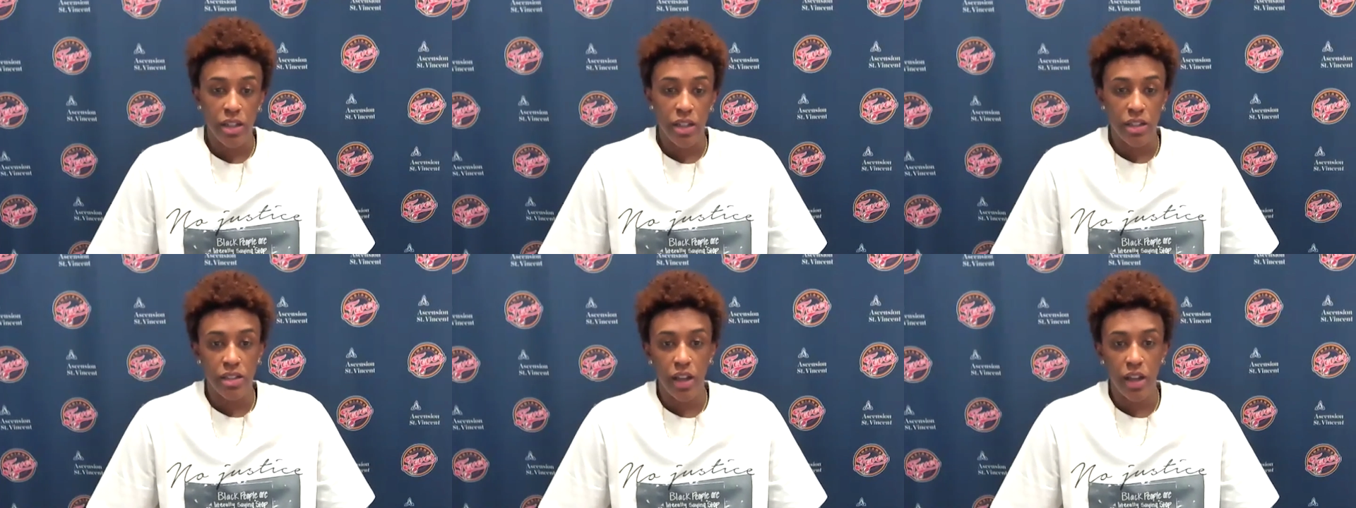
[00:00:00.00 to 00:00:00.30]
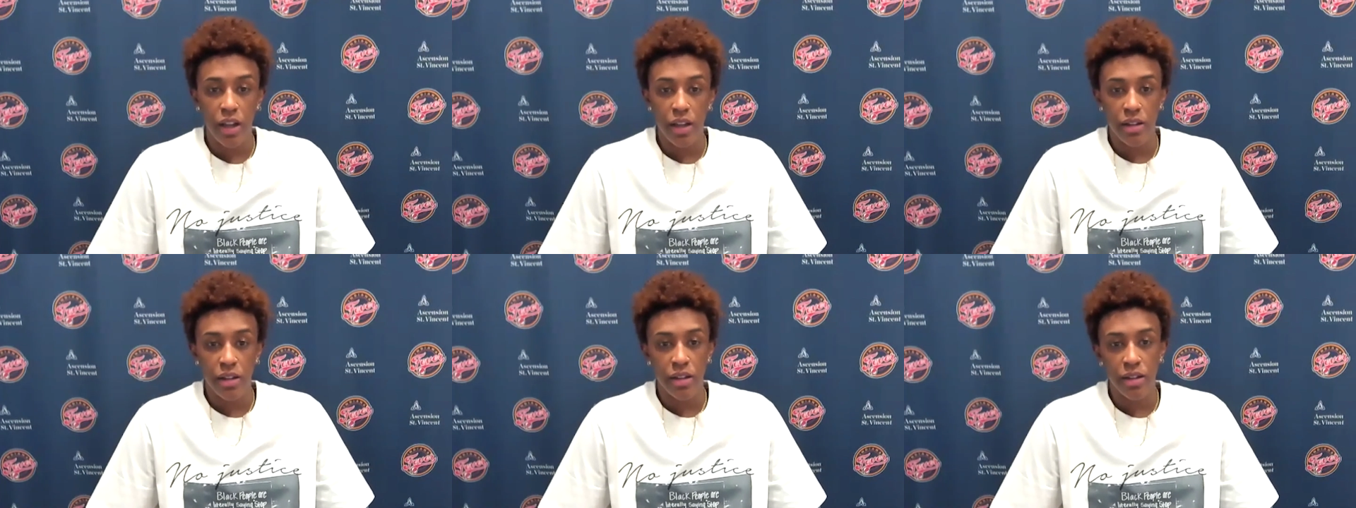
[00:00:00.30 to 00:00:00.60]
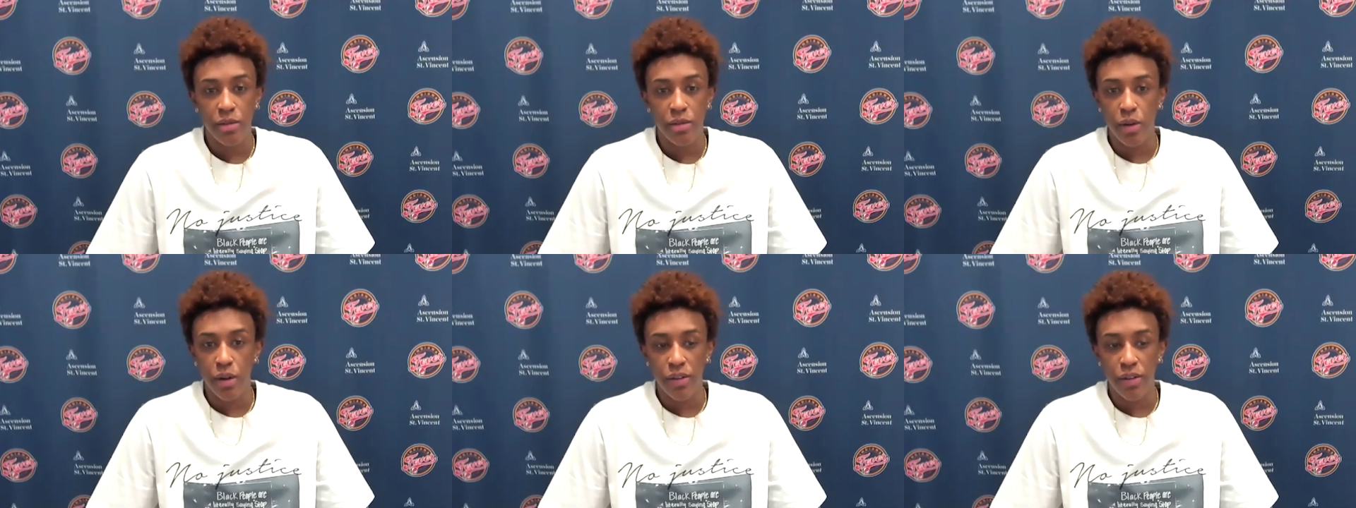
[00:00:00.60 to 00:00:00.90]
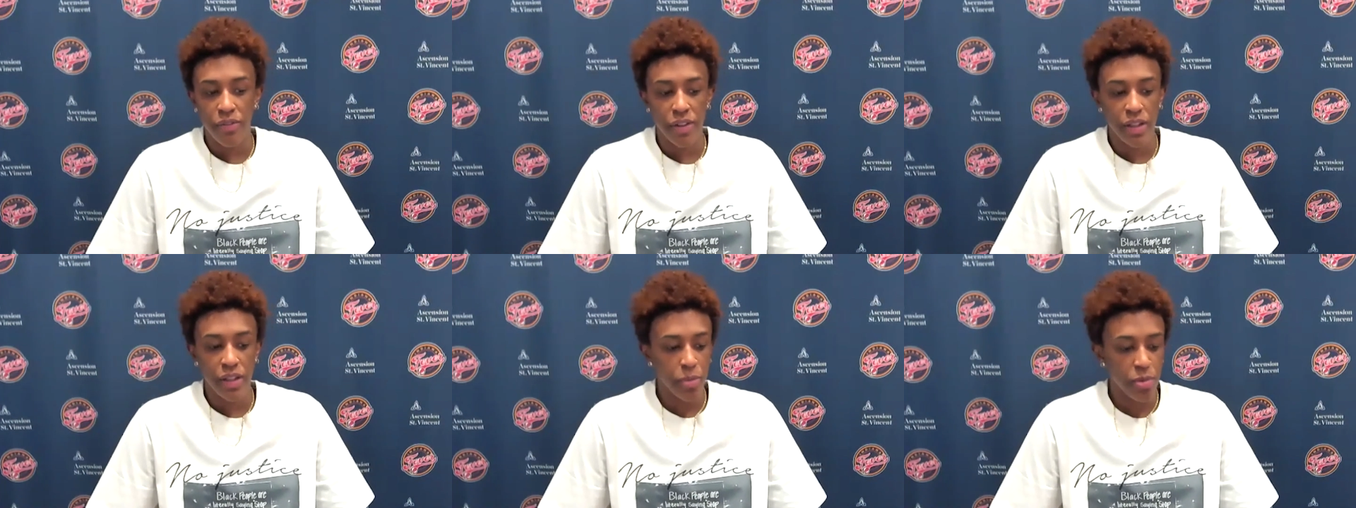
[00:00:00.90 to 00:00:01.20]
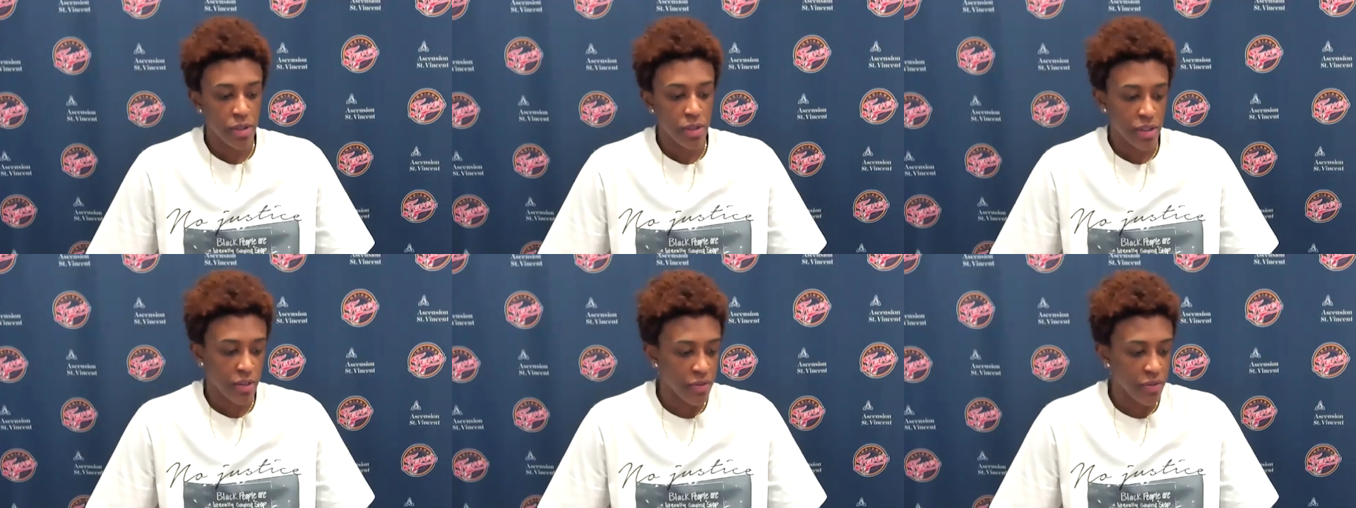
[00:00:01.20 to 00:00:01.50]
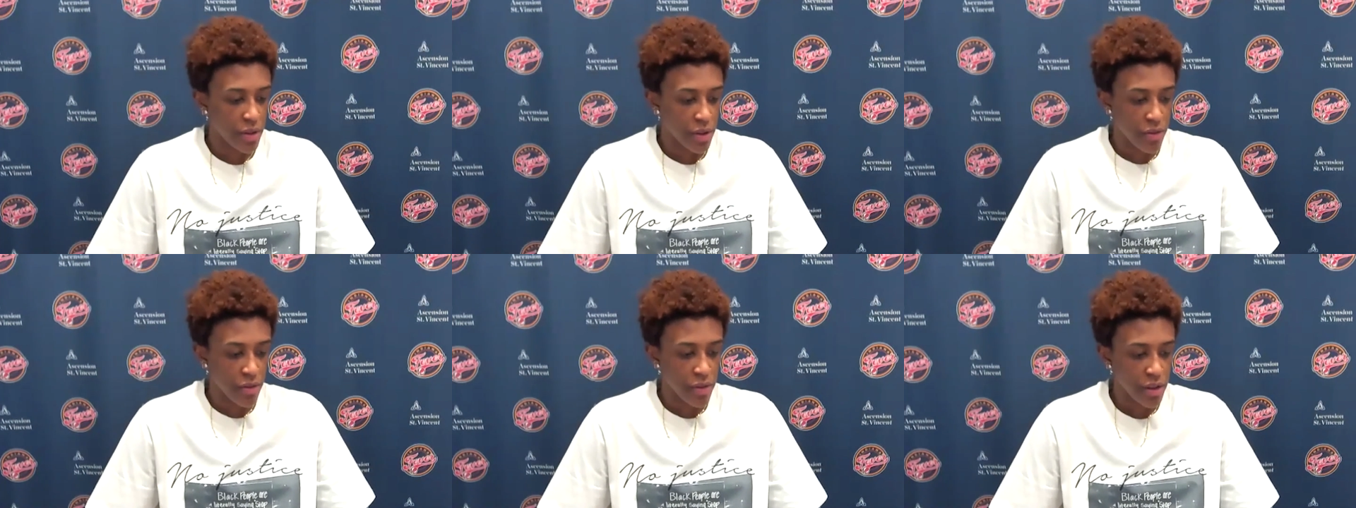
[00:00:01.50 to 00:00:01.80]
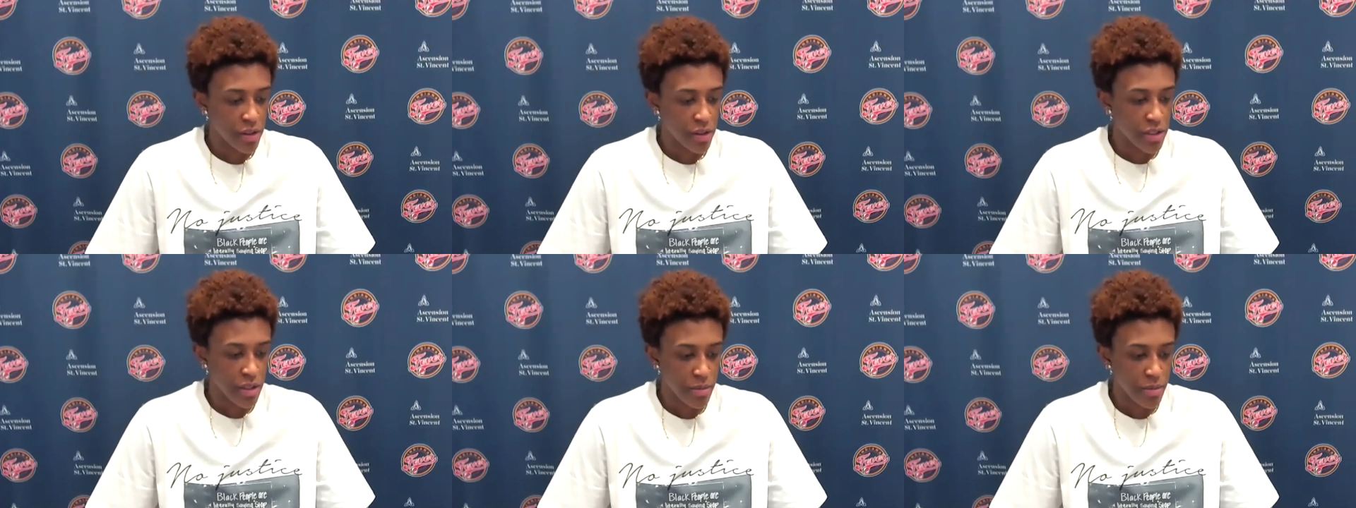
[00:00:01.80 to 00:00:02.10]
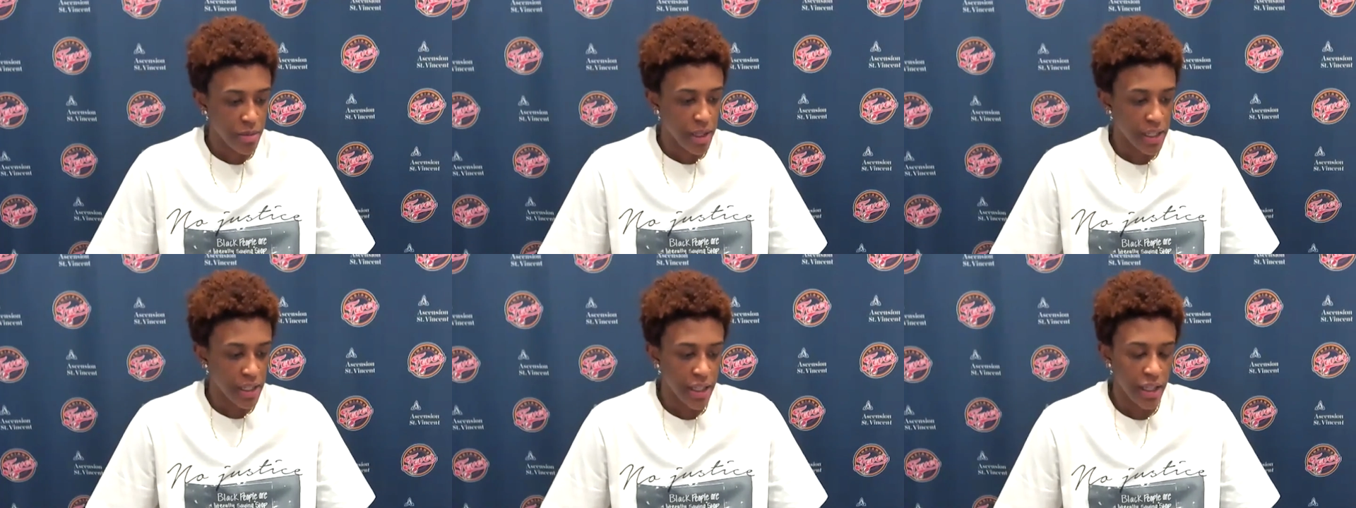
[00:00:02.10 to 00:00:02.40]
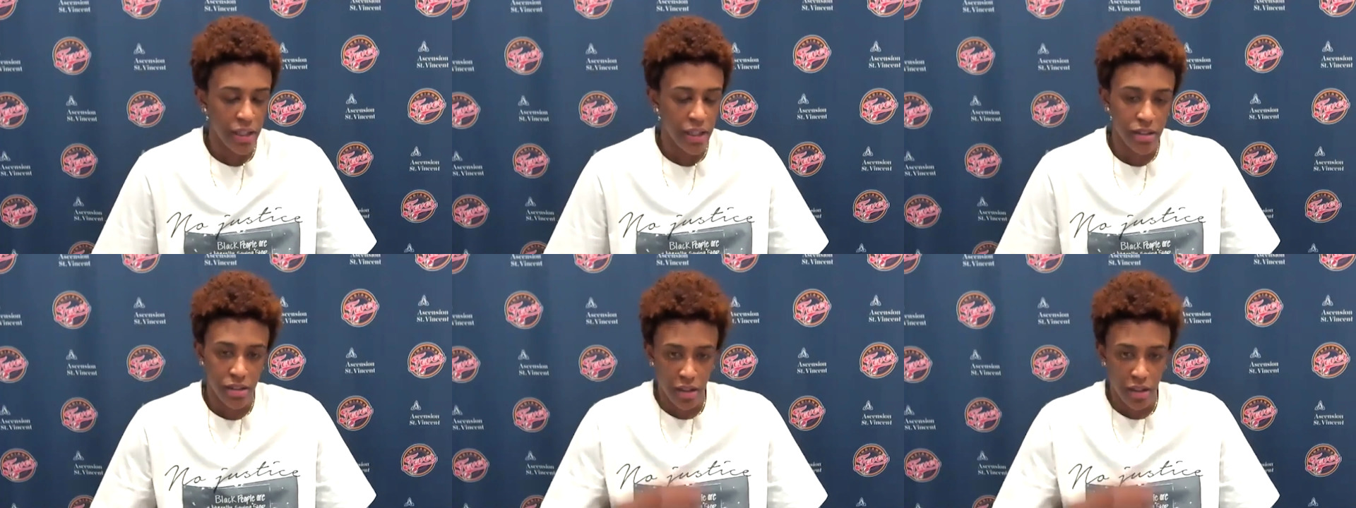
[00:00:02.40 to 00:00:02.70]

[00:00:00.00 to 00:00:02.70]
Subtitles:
They shot it, 50% from the field or something like that.